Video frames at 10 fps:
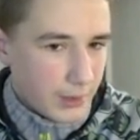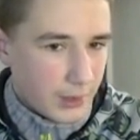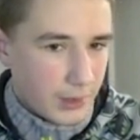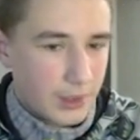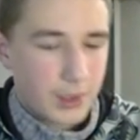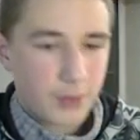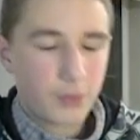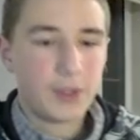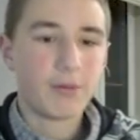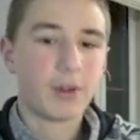it's
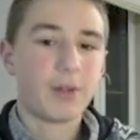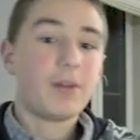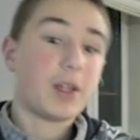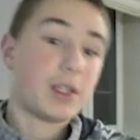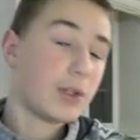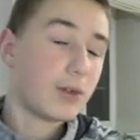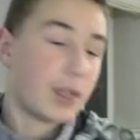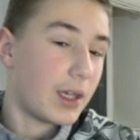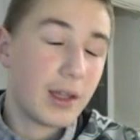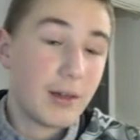five. Nice.
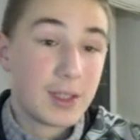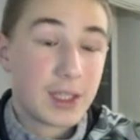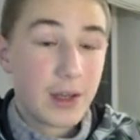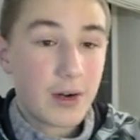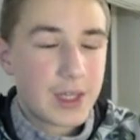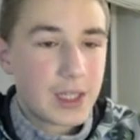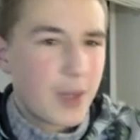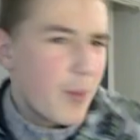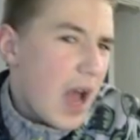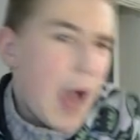Okay, that was a crazy
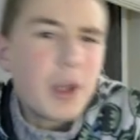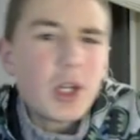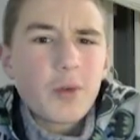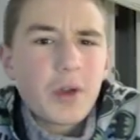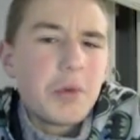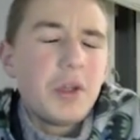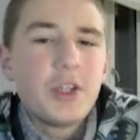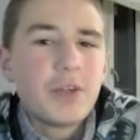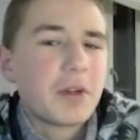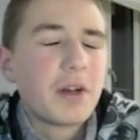game. I know why way went
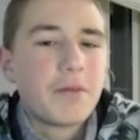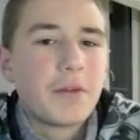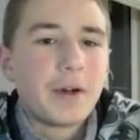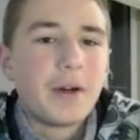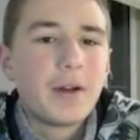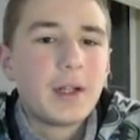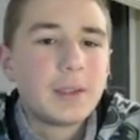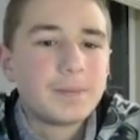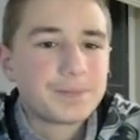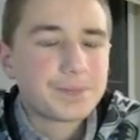G for F4.
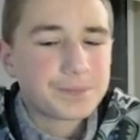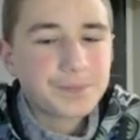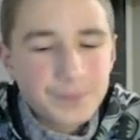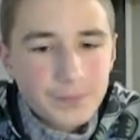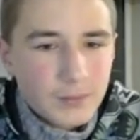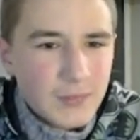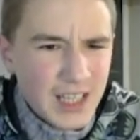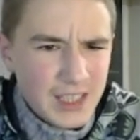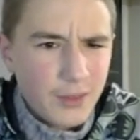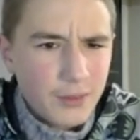I
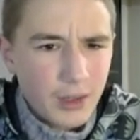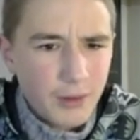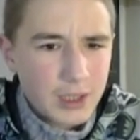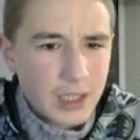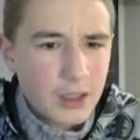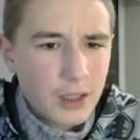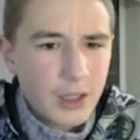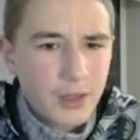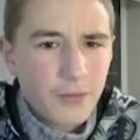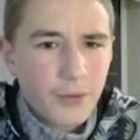think what I was
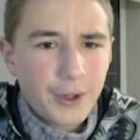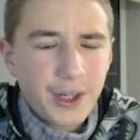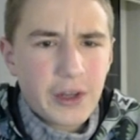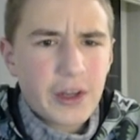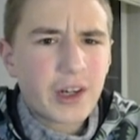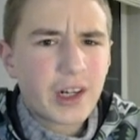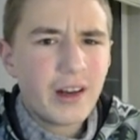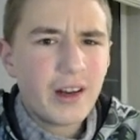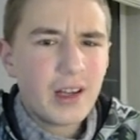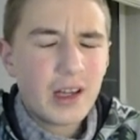calculating for here
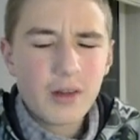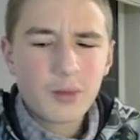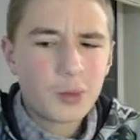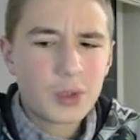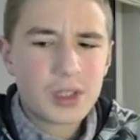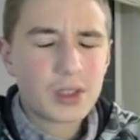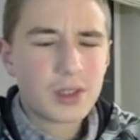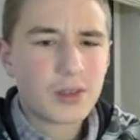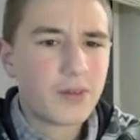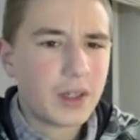
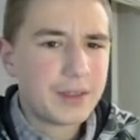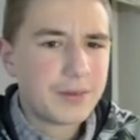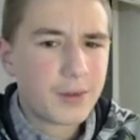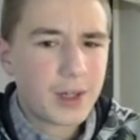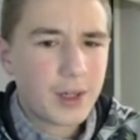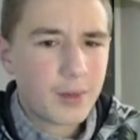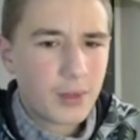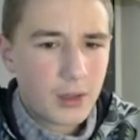was fine for him.